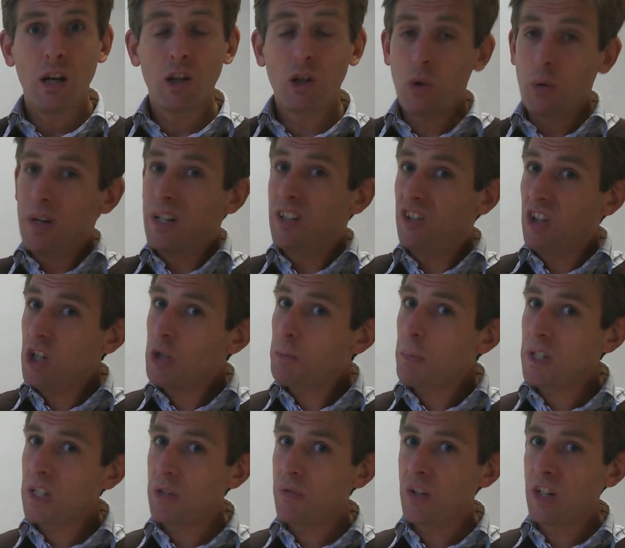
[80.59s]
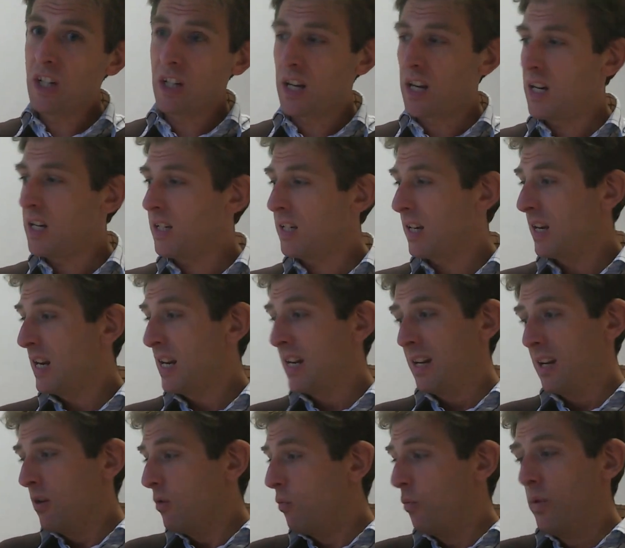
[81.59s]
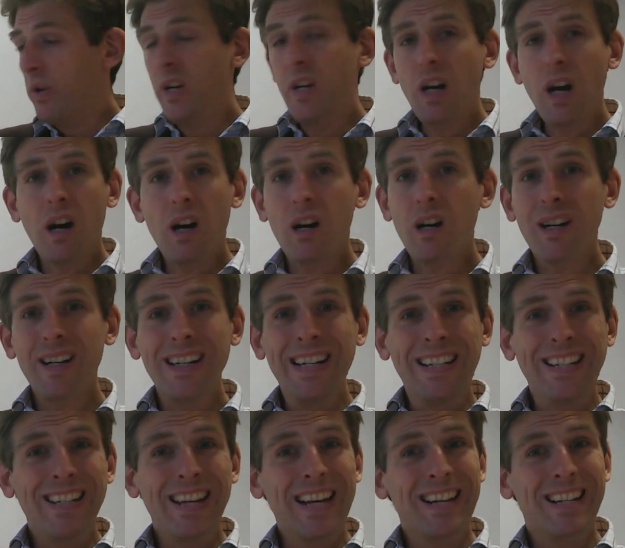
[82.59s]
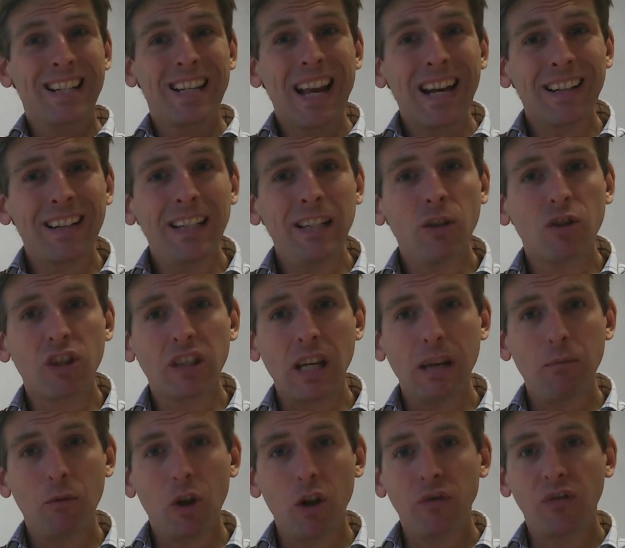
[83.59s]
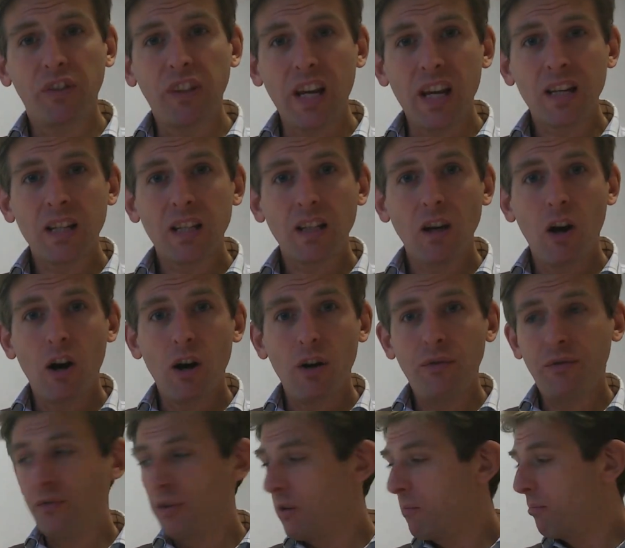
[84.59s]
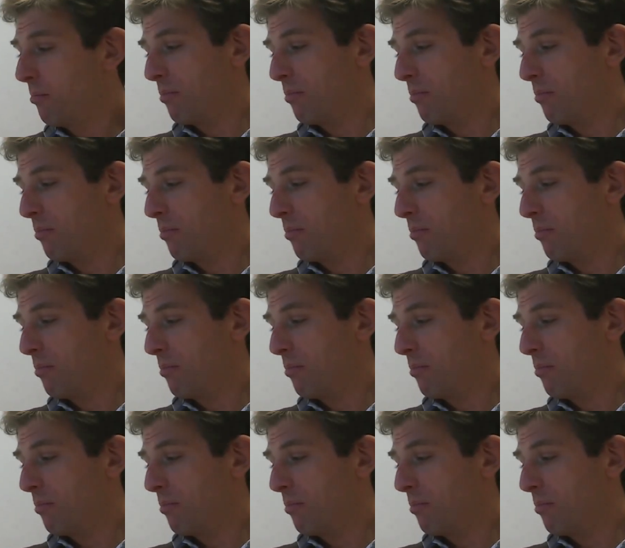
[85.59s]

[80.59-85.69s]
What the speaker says: So in this specific case, we are in exactly the same context of